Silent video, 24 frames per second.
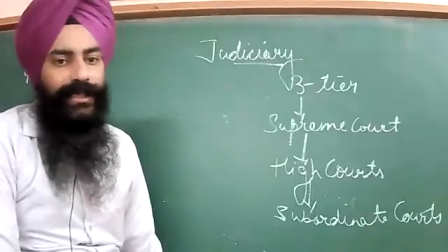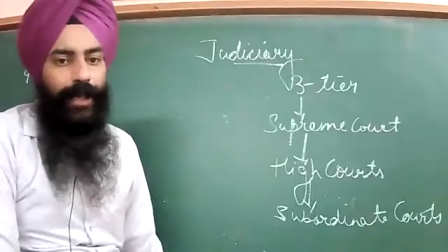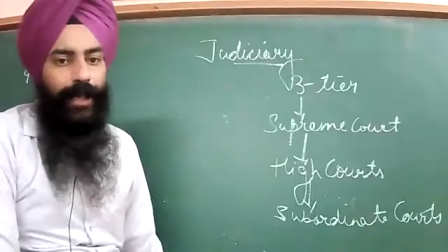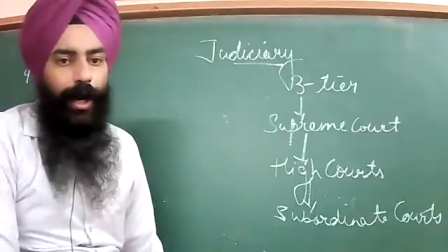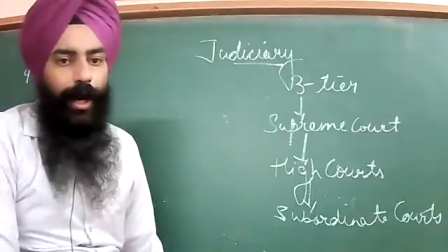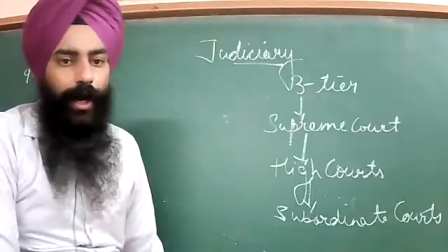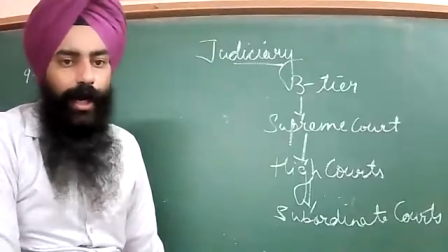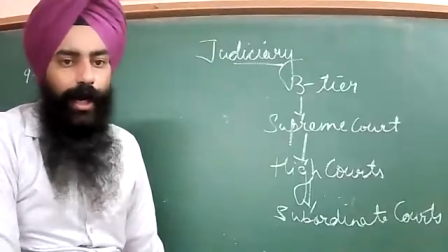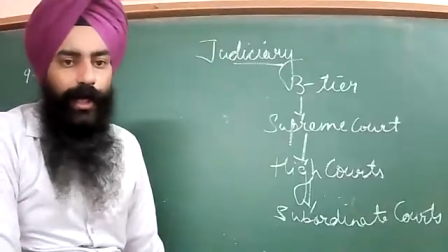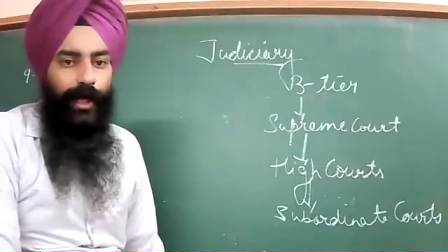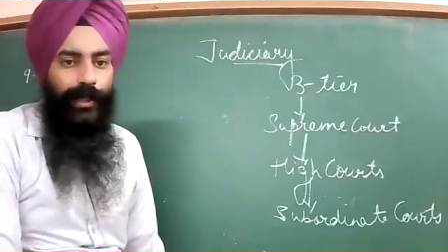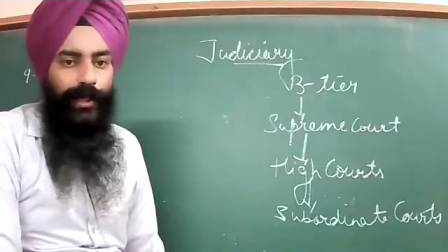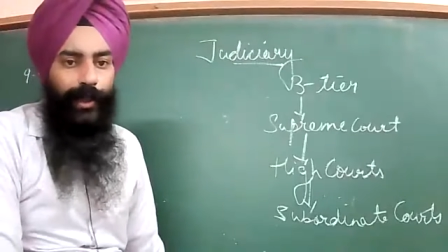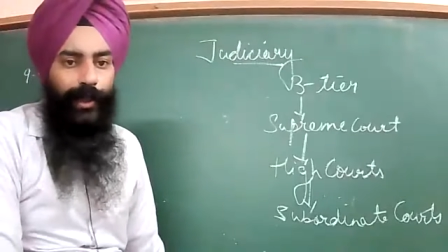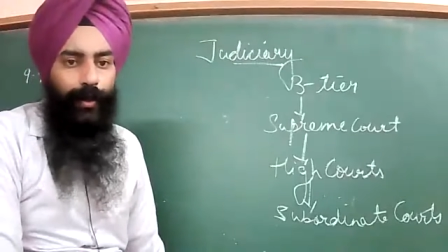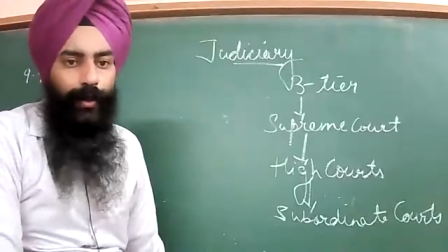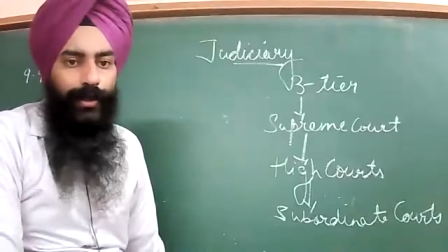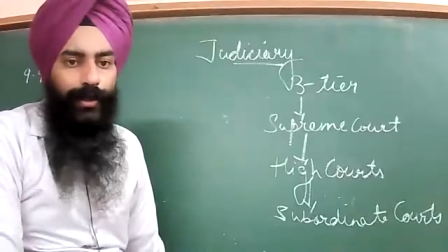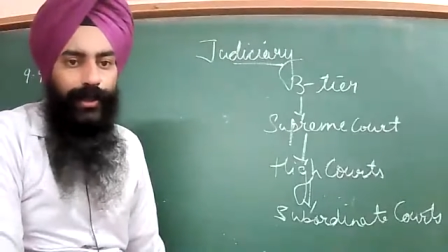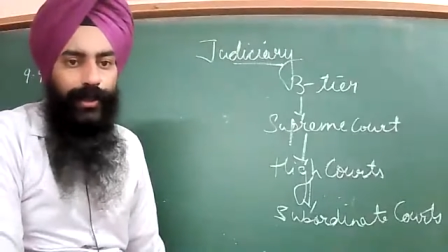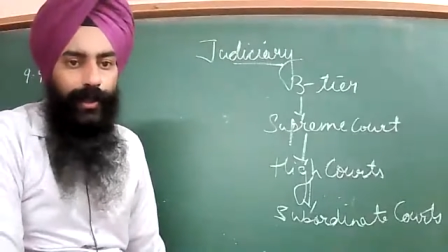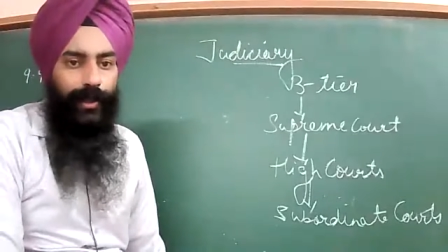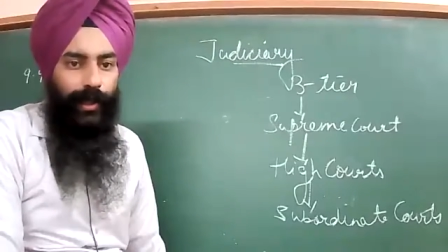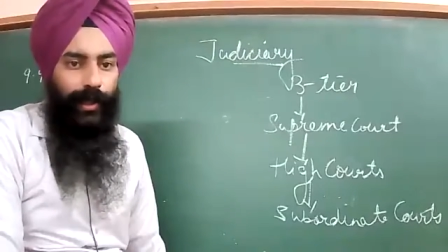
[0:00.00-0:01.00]
or to
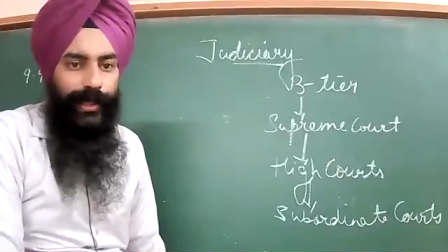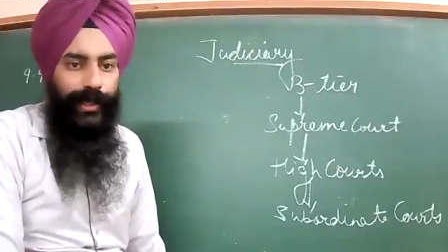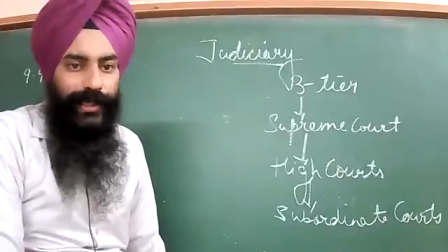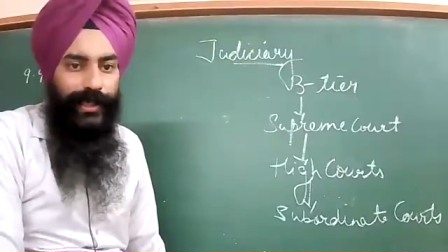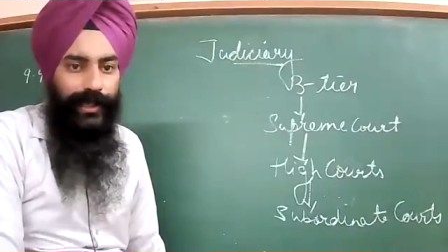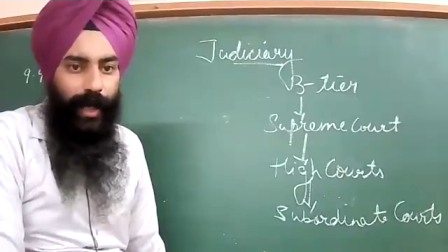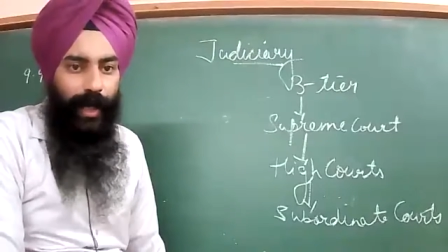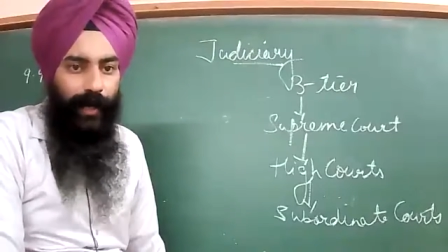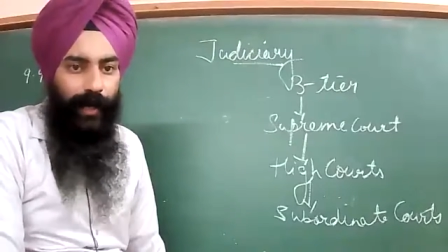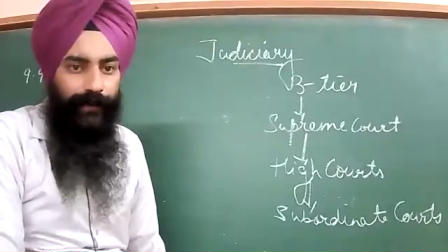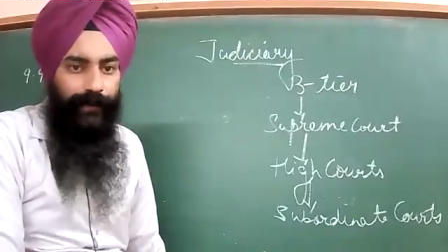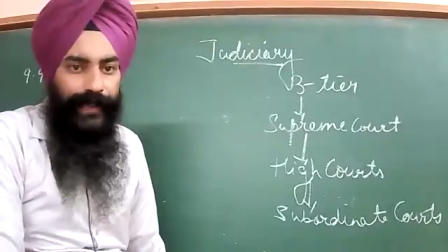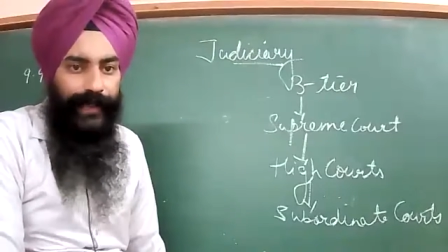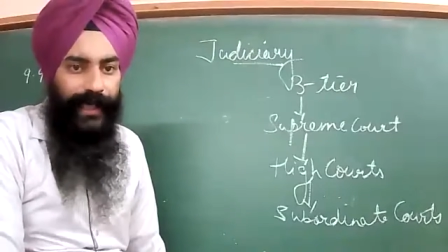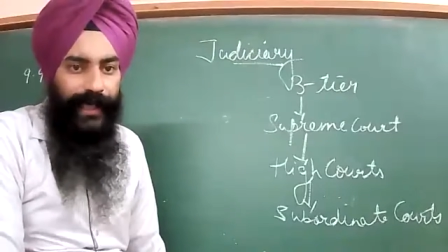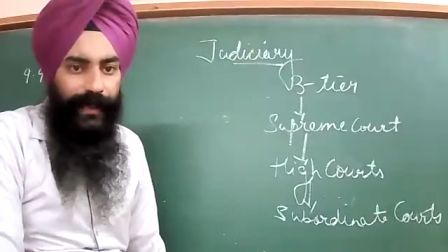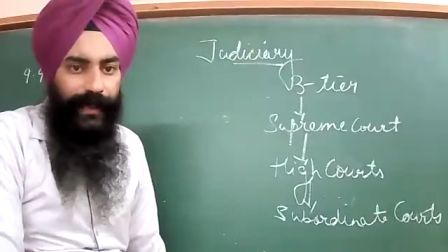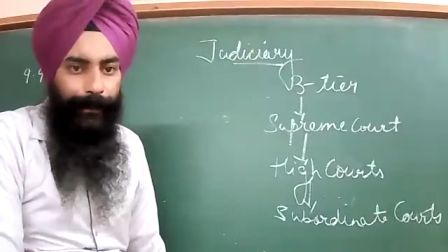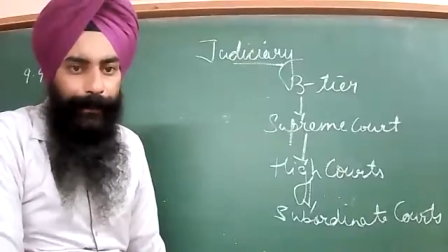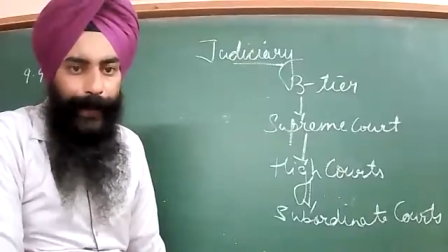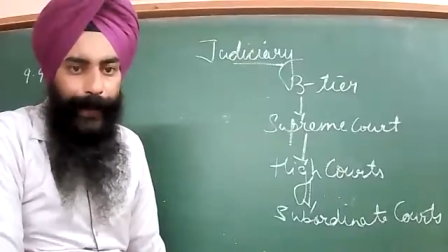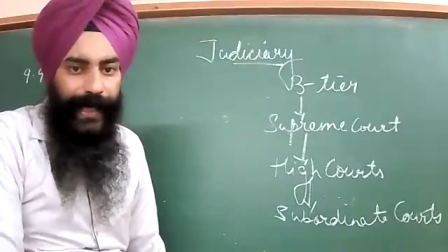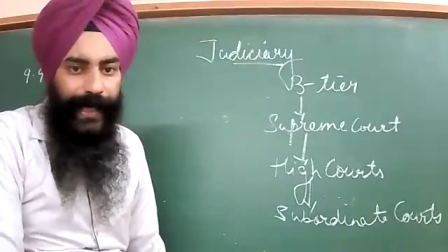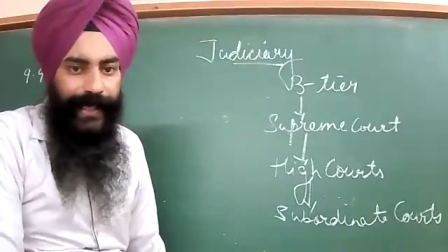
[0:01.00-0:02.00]
resolve the
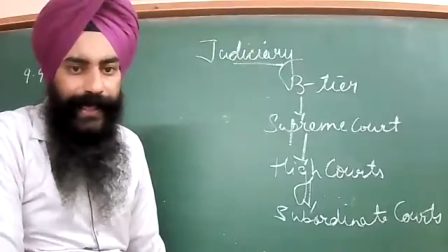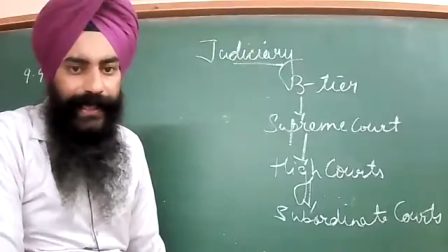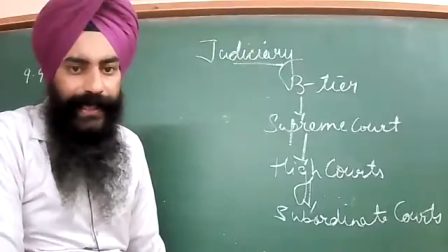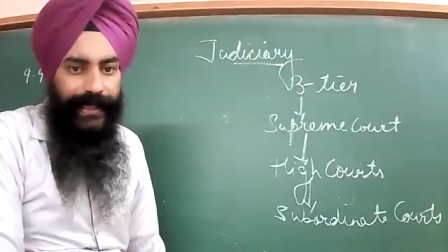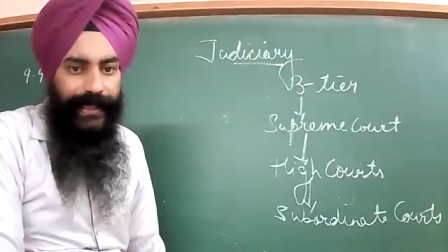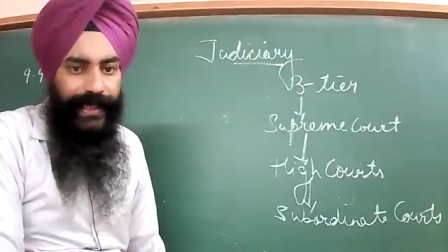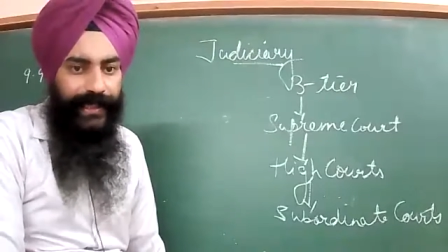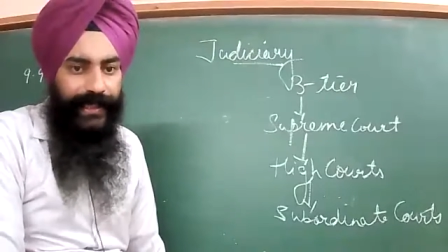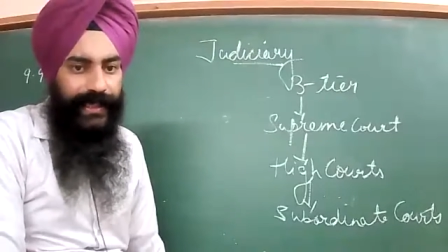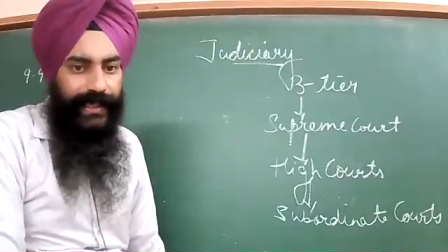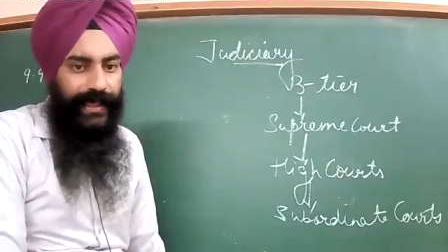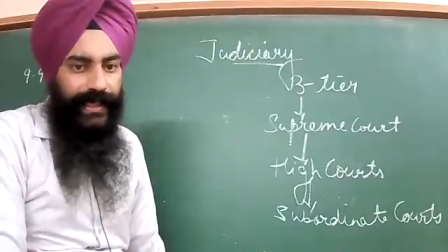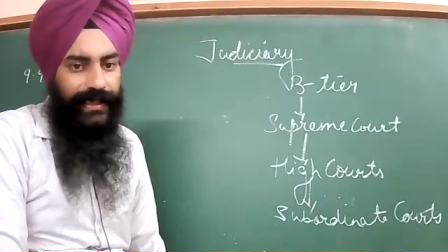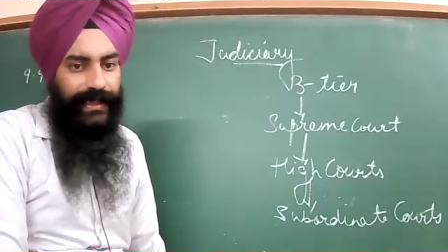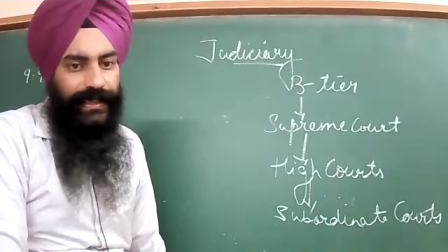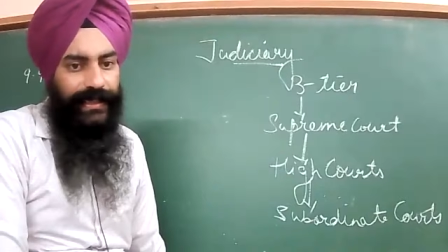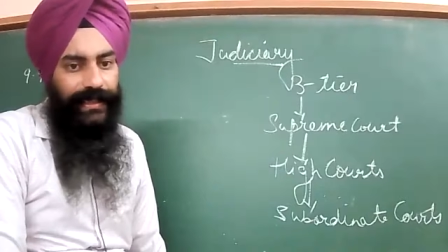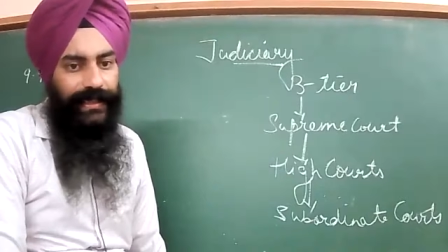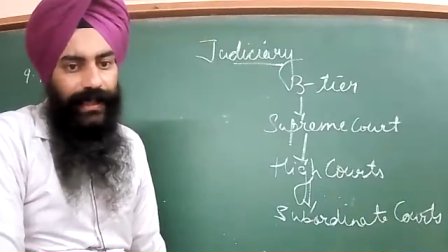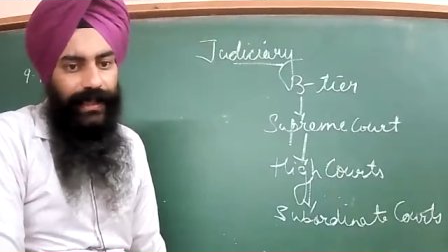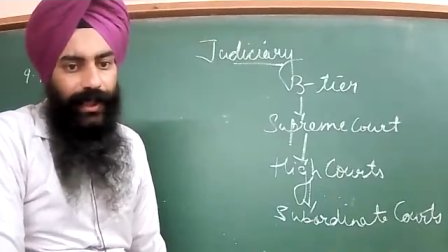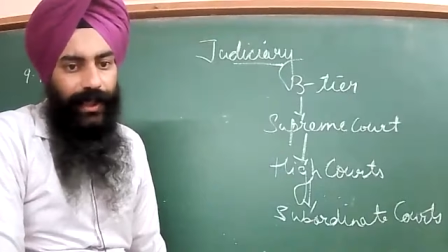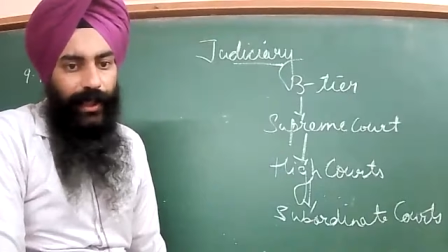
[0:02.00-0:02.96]
pending cases,